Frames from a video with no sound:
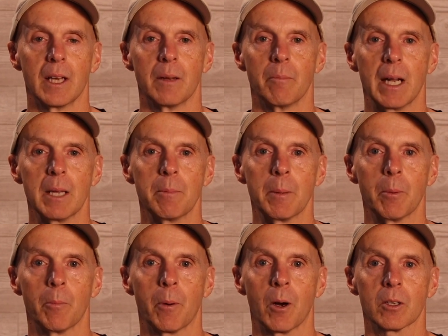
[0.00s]
Many
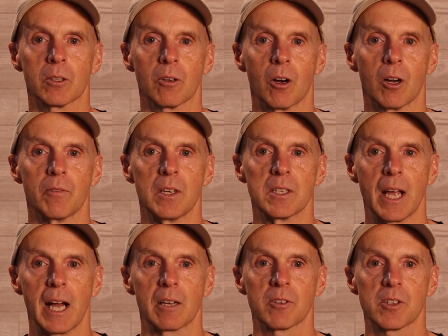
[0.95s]
people park their RVs
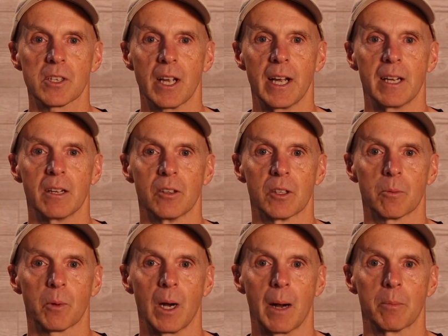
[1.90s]
out of sight on their
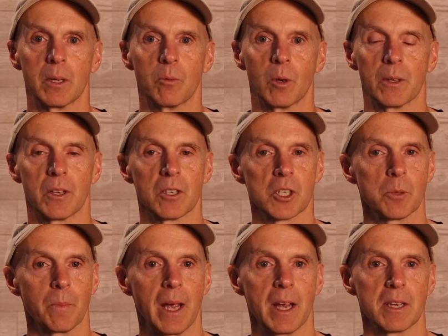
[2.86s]
property when there is
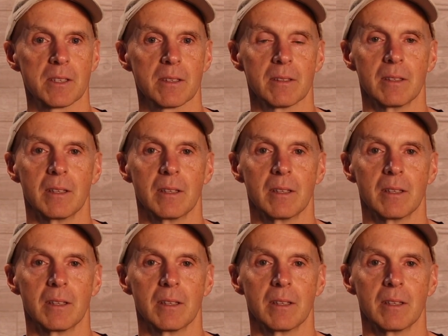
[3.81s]
space.